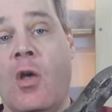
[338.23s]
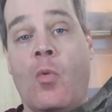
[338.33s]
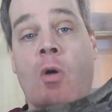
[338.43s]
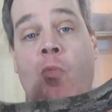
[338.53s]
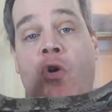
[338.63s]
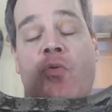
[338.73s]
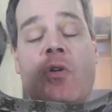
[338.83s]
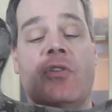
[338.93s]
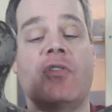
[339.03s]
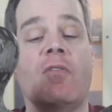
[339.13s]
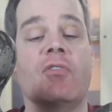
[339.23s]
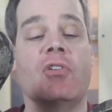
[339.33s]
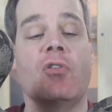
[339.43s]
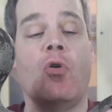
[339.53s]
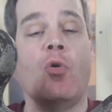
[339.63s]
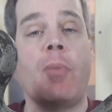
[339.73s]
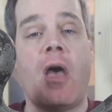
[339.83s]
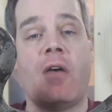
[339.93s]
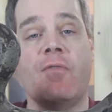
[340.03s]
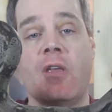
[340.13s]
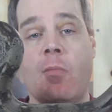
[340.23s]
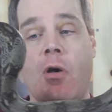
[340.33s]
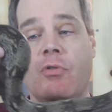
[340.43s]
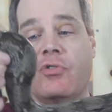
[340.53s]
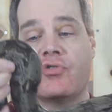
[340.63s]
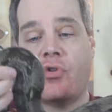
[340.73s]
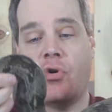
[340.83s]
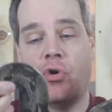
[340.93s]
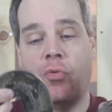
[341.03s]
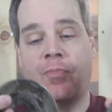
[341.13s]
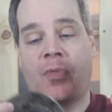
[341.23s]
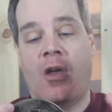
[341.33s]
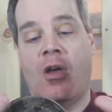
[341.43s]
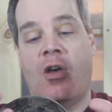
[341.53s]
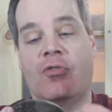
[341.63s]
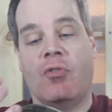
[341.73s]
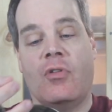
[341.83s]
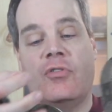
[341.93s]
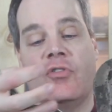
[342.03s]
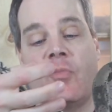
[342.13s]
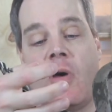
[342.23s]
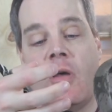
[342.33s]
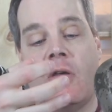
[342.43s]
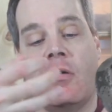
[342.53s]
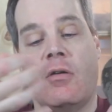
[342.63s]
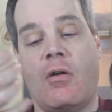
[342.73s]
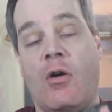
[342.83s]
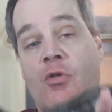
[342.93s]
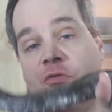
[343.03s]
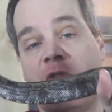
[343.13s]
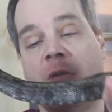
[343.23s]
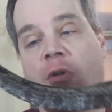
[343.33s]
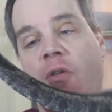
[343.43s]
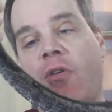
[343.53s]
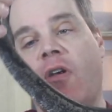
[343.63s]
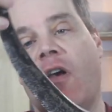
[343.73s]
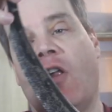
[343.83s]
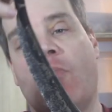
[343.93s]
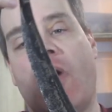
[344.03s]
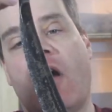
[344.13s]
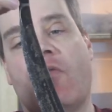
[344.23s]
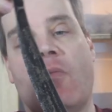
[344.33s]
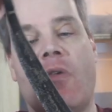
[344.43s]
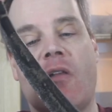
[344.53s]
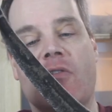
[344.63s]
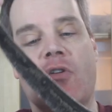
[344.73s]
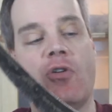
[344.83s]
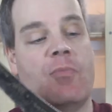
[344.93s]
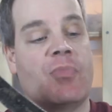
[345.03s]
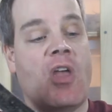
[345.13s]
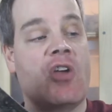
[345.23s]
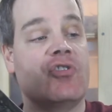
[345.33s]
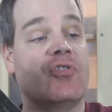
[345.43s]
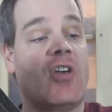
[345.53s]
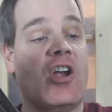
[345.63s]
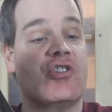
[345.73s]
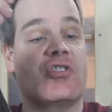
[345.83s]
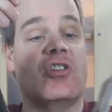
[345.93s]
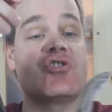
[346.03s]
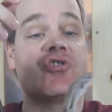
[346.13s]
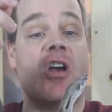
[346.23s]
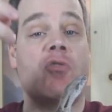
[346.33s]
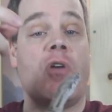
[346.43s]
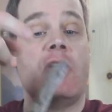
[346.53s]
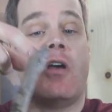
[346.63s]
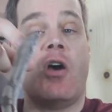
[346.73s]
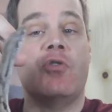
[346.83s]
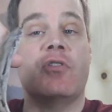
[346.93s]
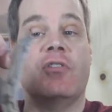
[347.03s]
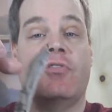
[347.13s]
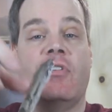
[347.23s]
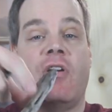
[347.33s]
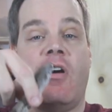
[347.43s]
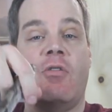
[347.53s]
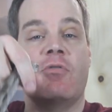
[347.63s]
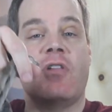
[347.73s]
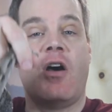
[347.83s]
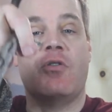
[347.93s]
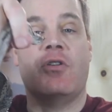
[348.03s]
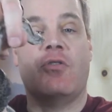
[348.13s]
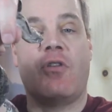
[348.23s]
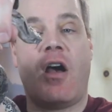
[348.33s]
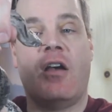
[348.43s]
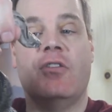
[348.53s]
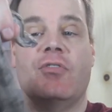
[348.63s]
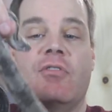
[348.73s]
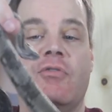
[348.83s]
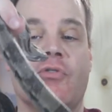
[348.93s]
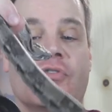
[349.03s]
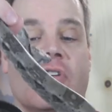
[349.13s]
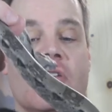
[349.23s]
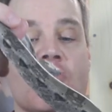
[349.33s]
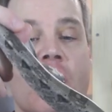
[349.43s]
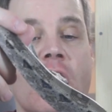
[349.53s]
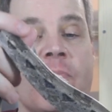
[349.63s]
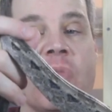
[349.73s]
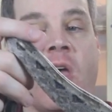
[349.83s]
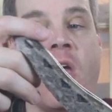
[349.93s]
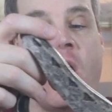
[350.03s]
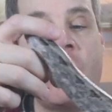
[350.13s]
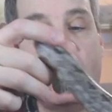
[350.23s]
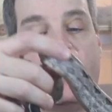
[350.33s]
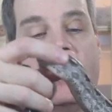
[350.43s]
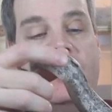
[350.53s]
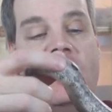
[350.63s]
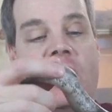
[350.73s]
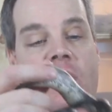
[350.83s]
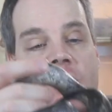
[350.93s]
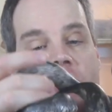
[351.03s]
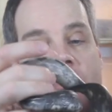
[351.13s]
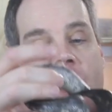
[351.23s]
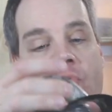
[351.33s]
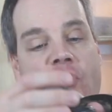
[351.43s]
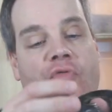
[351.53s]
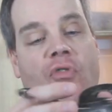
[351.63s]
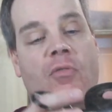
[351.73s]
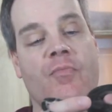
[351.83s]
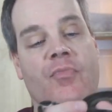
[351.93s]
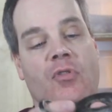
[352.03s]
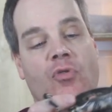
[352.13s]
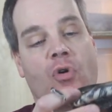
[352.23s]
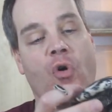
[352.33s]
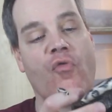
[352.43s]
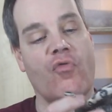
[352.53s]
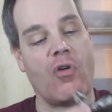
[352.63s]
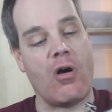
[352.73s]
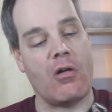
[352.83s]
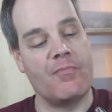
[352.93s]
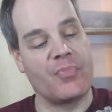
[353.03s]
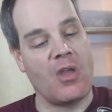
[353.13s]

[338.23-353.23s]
One more 2017 holdback female to show you. So this is my other female that I held back from that litter. She's actually in shed right now. You can see how cloudy her eyes and her skin look, but you can see, you know, the beautiful look overall.